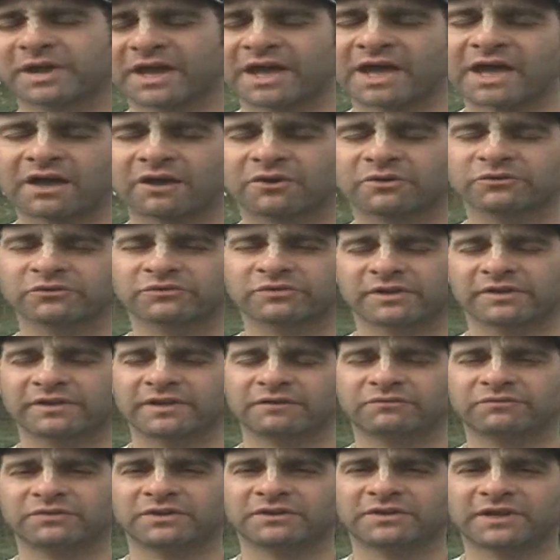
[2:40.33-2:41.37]
cows and
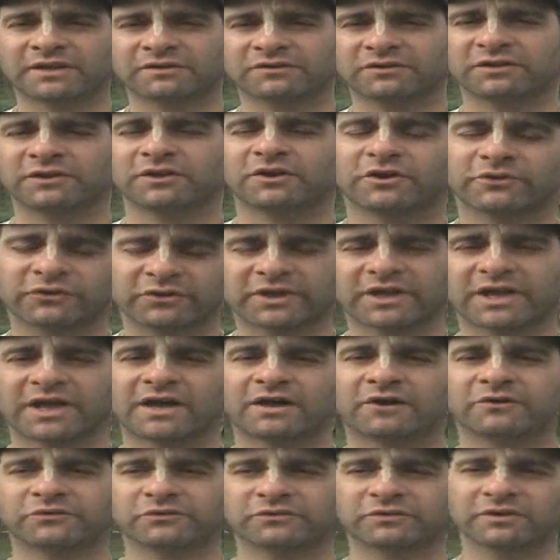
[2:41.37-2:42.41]
they feed that to the other
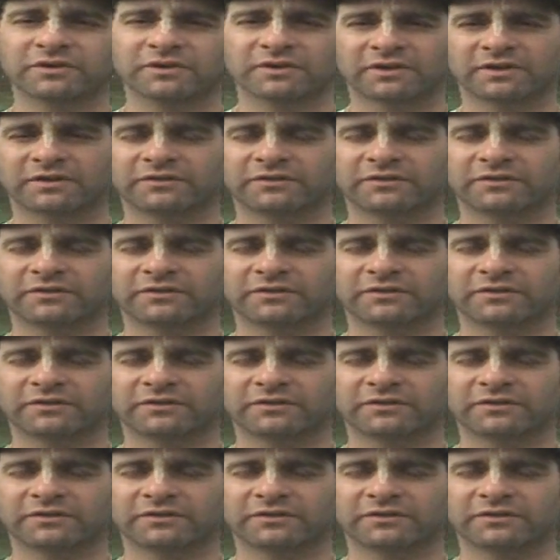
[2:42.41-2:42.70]
cows